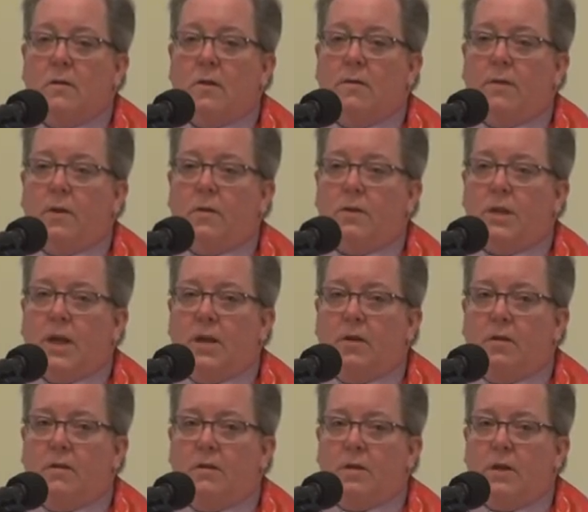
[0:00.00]
of those
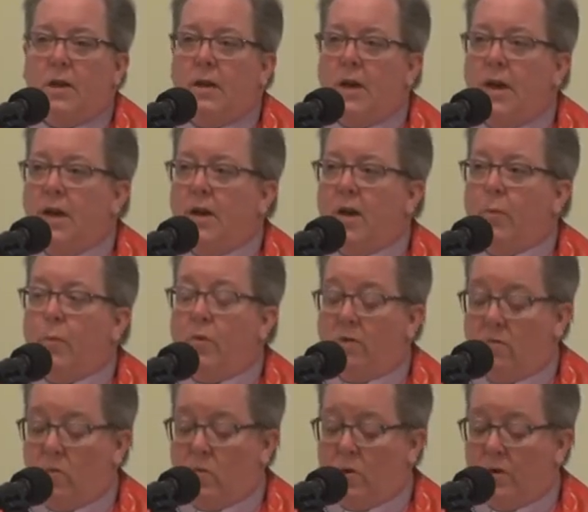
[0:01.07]
killed in any number
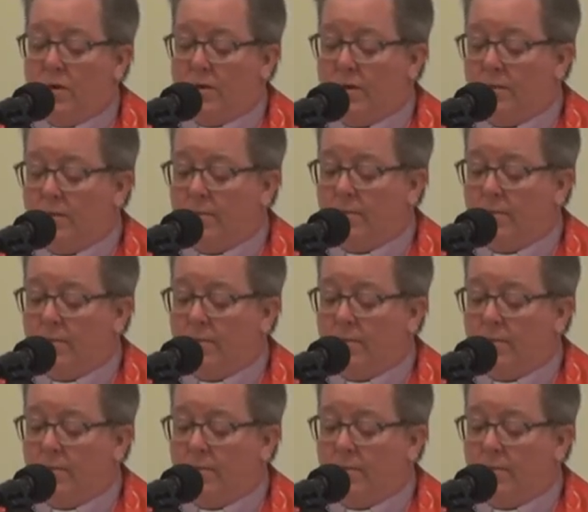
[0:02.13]
of wars.